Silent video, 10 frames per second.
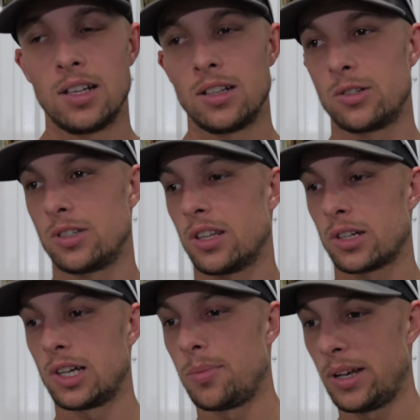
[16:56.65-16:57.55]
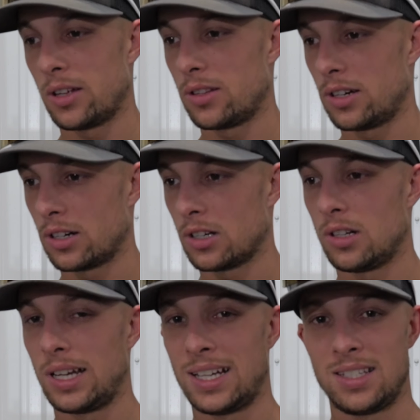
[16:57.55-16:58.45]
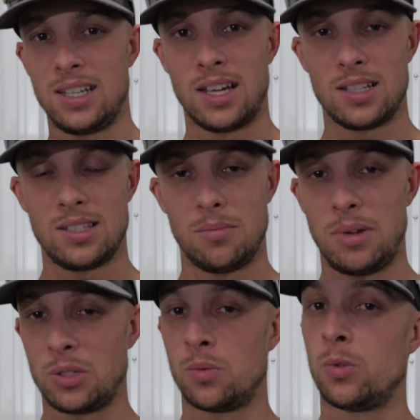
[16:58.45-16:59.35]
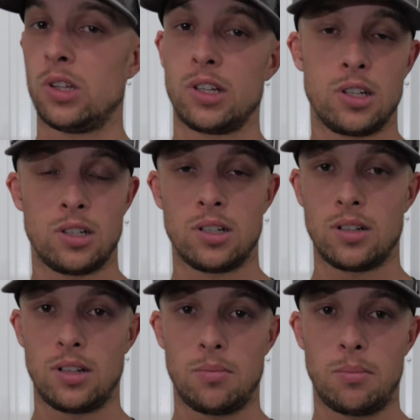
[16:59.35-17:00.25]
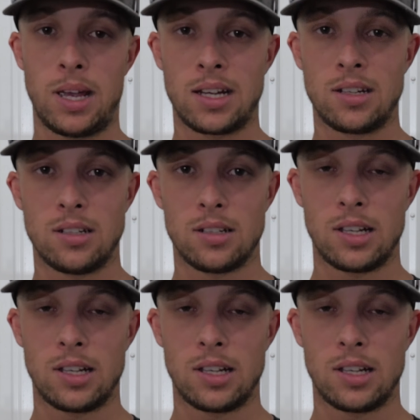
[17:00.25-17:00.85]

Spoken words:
There's another company out there called STS that makes really good magnet,